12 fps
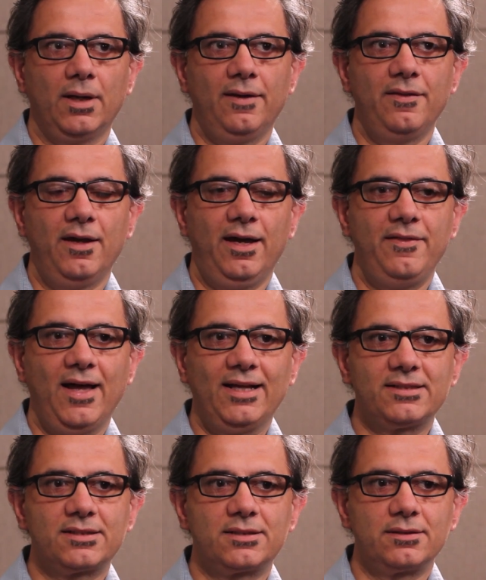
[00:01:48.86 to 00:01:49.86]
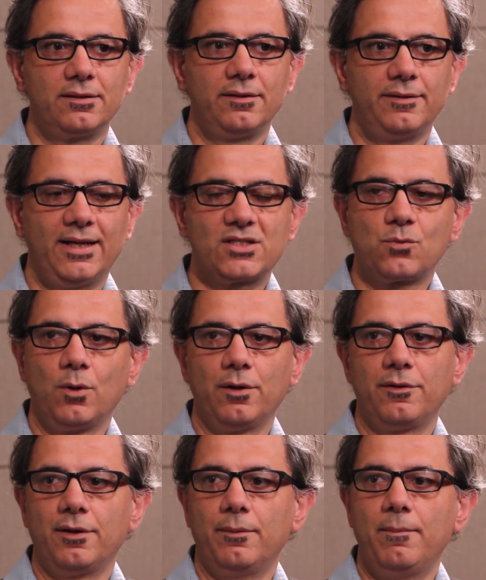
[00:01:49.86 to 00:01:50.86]
And that's
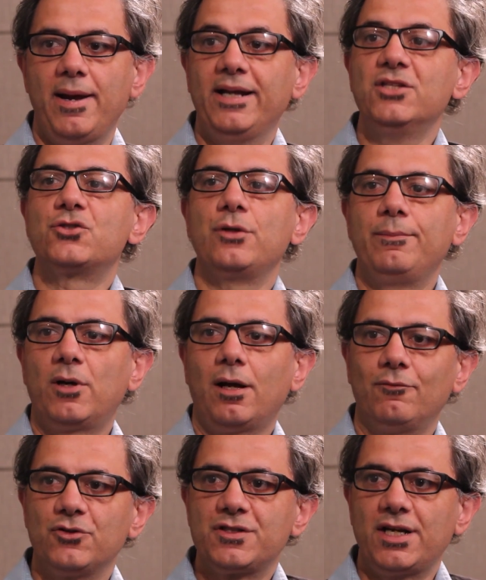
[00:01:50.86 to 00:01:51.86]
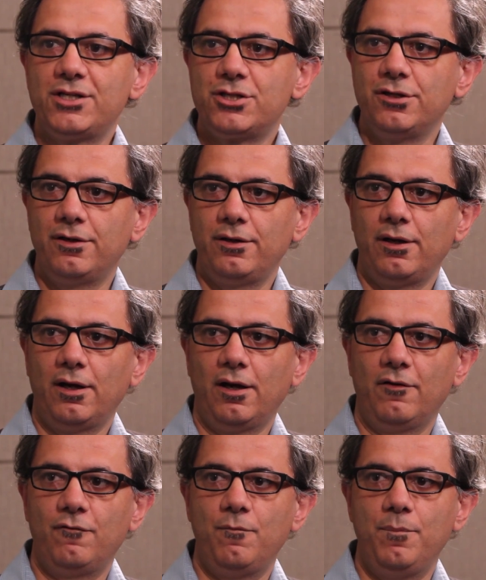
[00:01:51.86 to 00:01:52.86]
where the mainstream conversation
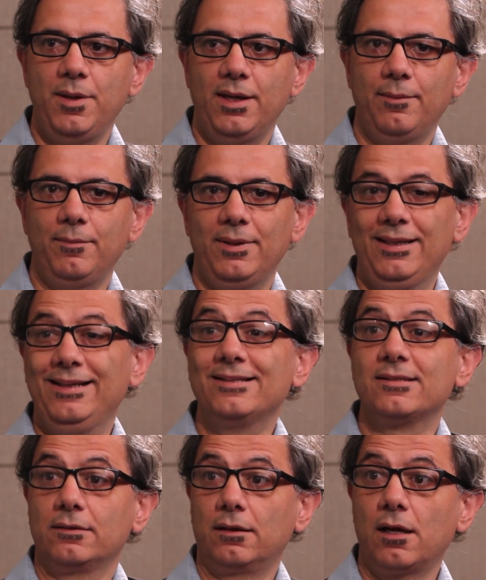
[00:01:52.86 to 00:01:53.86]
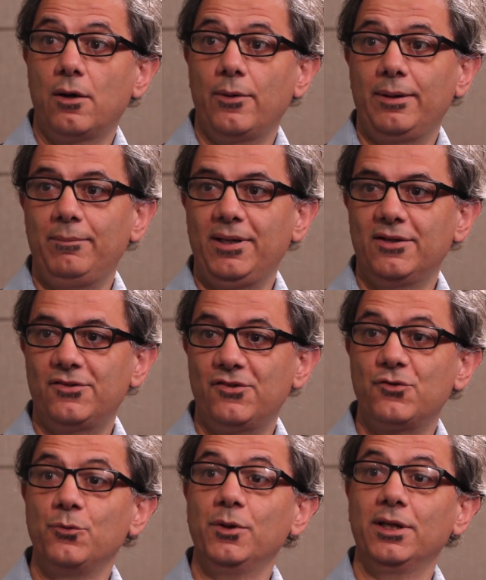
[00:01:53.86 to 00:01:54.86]
of BIM isn't going, because
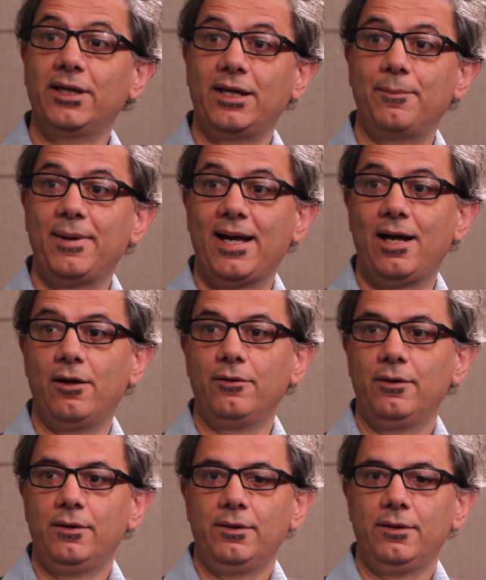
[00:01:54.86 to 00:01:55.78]
it's really about